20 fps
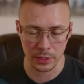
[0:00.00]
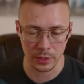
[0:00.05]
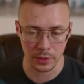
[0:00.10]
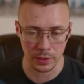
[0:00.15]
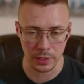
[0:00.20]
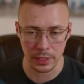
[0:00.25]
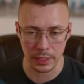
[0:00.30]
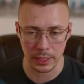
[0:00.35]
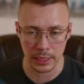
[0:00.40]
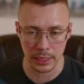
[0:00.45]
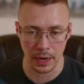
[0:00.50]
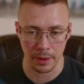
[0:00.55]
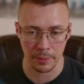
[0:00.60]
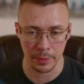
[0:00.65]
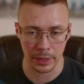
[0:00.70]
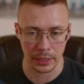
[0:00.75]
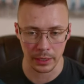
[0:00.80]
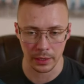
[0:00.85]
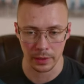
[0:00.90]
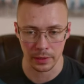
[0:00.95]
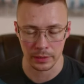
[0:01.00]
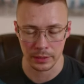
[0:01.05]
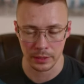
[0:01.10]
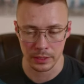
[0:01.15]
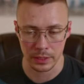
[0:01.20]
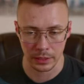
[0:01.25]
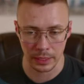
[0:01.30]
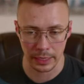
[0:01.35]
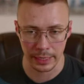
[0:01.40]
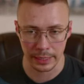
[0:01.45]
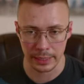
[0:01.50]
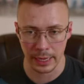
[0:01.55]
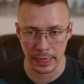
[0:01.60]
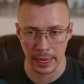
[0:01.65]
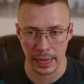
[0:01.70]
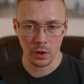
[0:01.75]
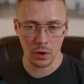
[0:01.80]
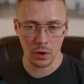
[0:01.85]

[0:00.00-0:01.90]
So you could come in here and select that.